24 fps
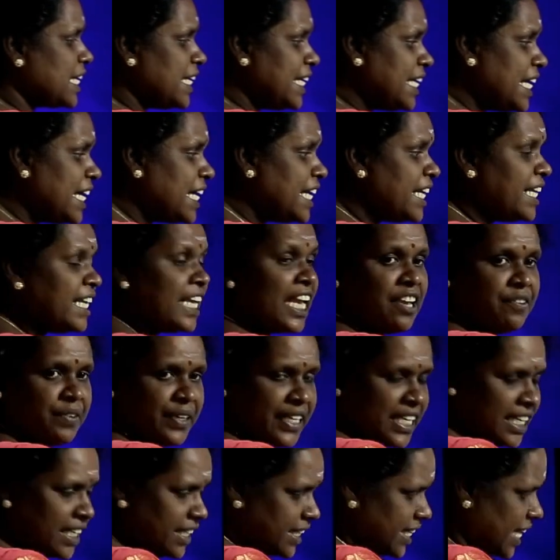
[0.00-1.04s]
clearly
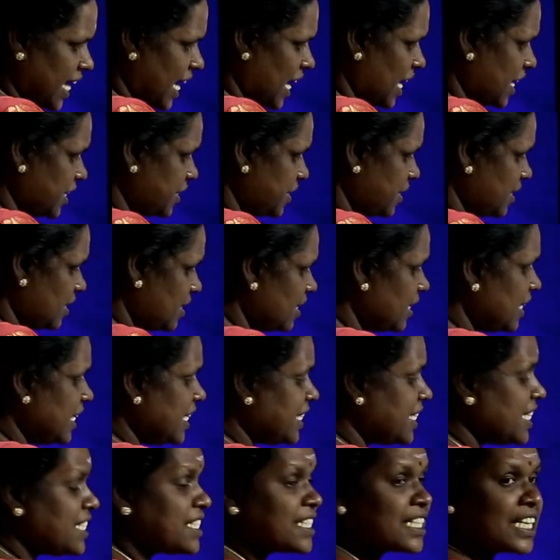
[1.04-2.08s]
evident that,
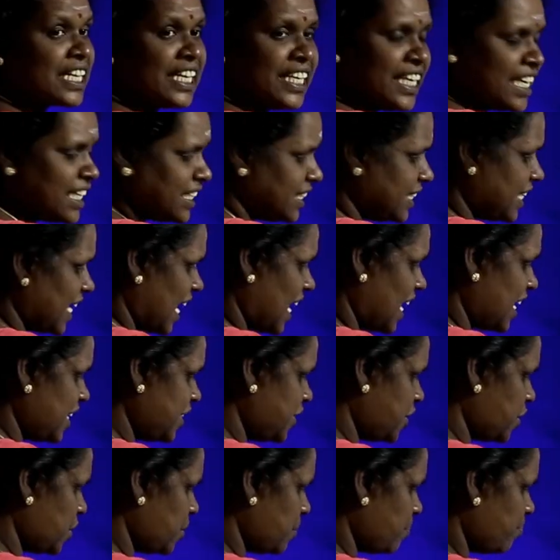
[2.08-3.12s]
it is clear that,
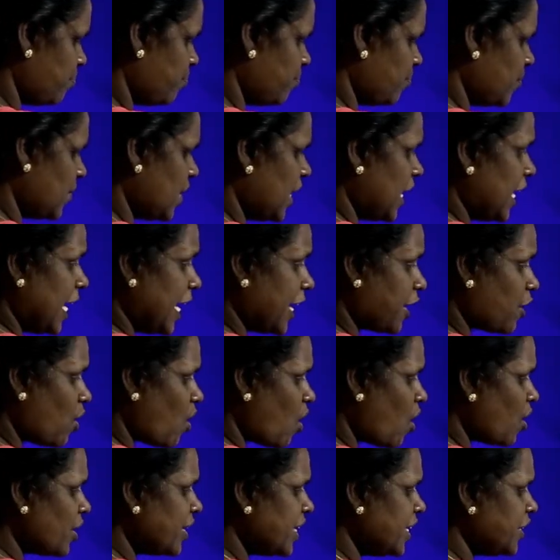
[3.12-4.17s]

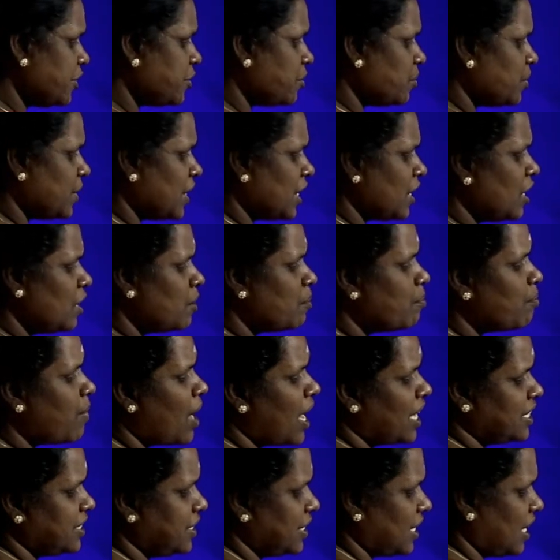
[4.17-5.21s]
according to the
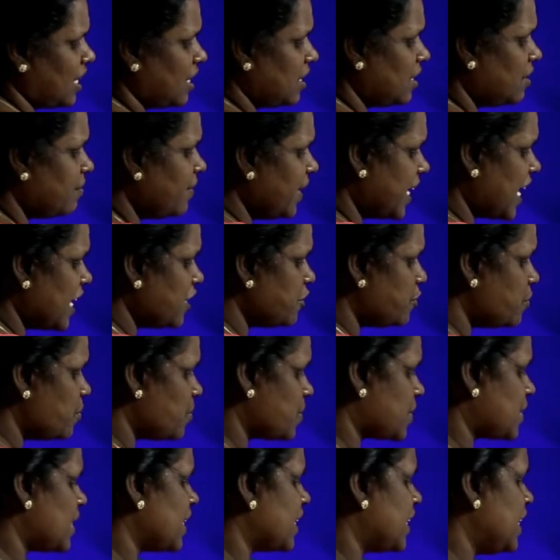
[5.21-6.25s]
bar chart, we can
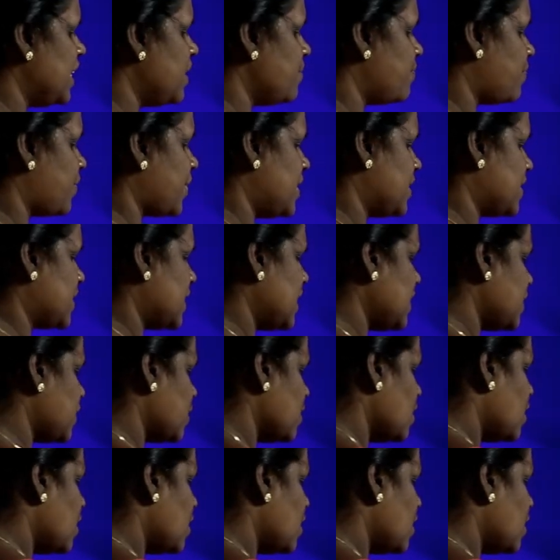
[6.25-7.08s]
use the key phrases